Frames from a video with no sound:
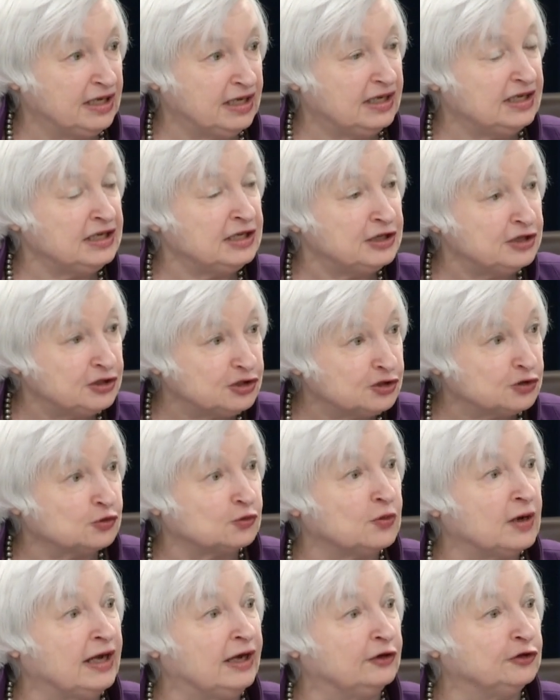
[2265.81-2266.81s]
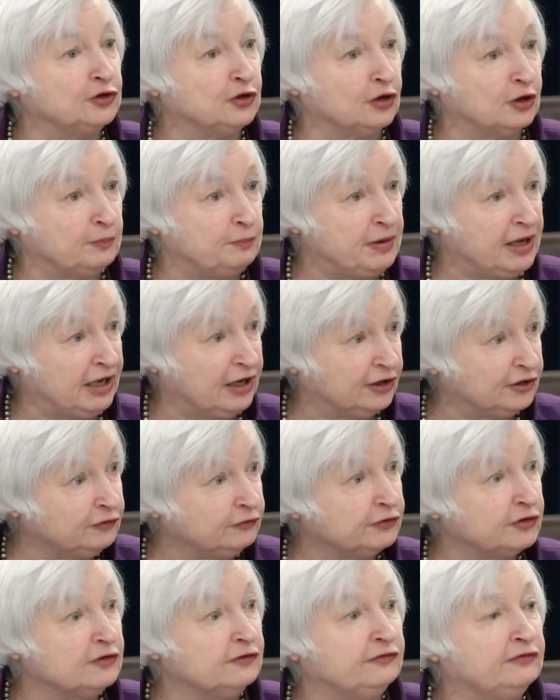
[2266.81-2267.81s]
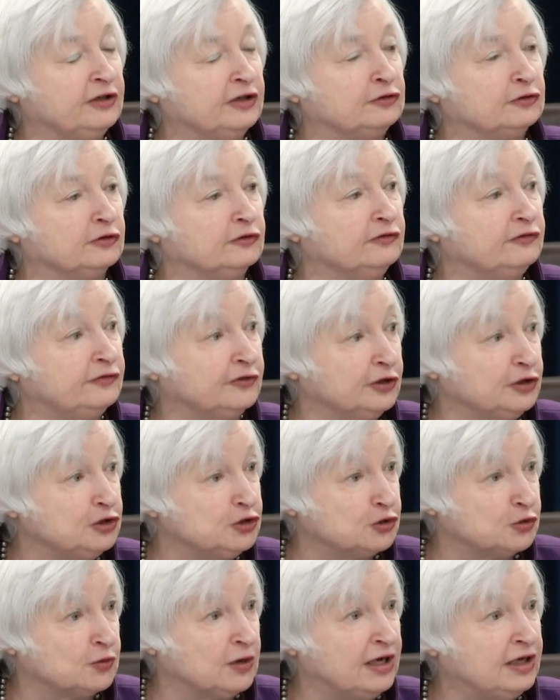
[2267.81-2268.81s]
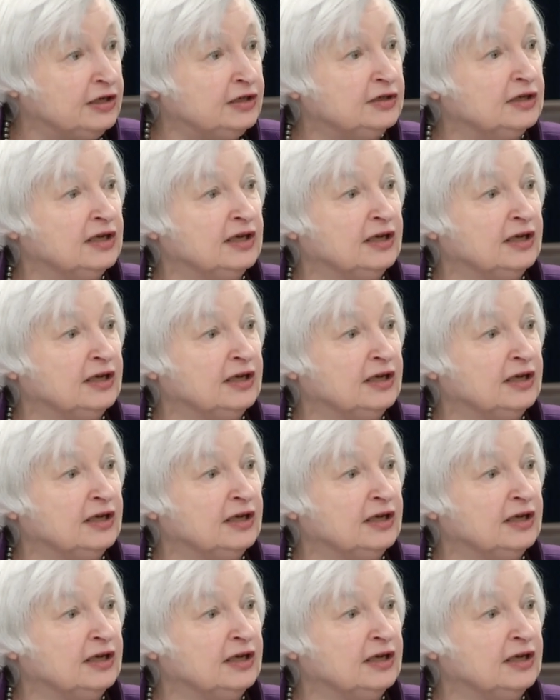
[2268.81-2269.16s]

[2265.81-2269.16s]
is around our path for the federal funds rate,